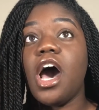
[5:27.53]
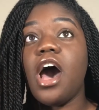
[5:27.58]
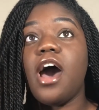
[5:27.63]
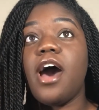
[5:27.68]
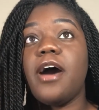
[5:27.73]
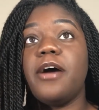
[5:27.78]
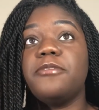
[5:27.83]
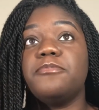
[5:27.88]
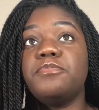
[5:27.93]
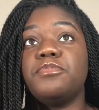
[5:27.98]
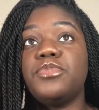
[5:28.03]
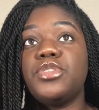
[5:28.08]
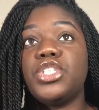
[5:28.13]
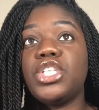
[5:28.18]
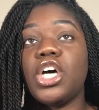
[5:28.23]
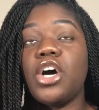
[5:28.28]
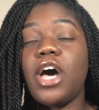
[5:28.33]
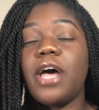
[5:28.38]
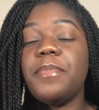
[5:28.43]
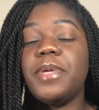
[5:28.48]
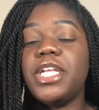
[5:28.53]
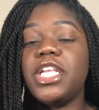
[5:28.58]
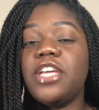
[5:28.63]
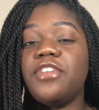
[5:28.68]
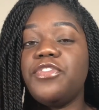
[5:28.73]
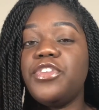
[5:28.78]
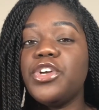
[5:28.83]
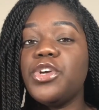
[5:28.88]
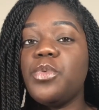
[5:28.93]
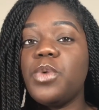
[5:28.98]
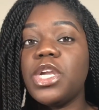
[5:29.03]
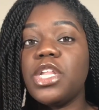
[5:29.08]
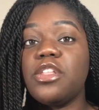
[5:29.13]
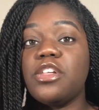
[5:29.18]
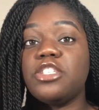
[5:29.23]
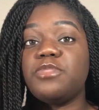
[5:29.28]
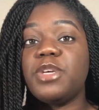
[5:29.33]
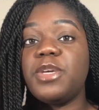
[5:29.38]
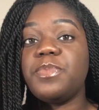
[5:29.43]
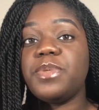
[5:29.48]
So I mean, if you're one of
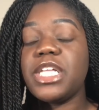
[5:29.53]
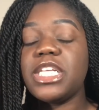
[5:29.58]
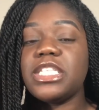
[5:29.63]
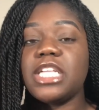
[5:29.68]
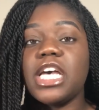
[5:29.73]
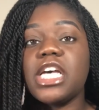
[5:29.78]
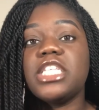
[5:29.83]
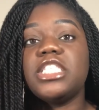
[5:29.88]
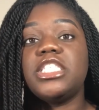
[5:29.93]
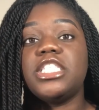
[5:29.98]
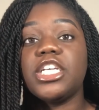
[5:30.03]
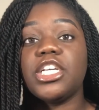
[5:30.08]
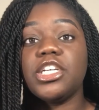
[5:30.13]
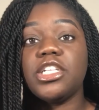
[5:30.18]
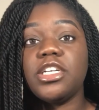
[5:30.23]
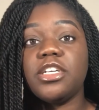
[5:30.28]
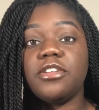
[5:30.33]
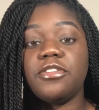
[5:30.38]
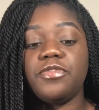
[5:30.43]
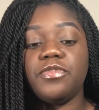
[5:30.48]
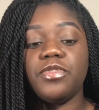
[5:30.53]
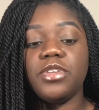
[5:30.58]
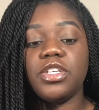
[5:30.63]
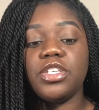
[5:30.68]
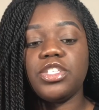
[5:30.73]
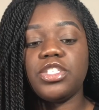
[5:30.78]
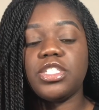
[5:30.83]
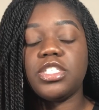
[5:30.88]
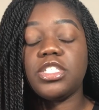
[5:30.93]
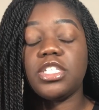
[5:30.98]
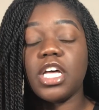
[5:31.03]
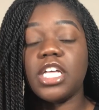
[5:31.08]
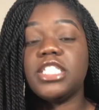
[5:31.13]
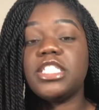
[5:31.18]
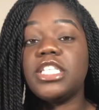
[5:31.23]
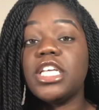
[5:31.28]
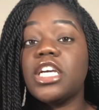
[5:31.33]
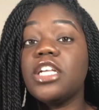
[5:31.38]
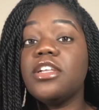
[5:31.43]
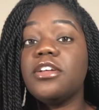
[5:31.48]
those people that's like a
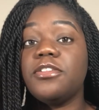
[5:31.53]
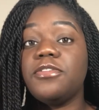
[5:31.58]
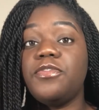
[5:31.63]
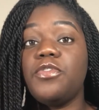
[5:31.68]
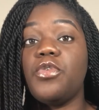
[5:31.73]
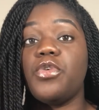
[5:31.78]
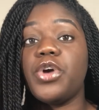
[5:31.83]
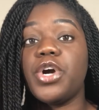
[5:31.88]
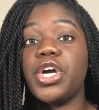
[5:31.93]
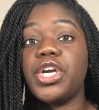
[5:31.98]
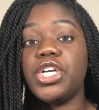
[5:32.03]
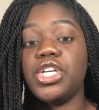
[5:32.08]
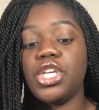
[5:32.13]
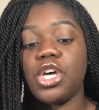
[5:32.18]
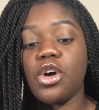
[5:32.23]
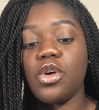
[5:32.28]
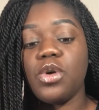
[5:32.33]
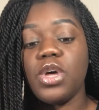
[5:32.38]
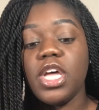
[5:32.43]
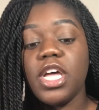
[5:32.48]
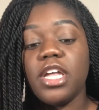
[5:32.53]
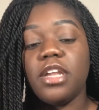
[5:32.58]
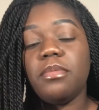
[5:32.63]
stickler for, you know,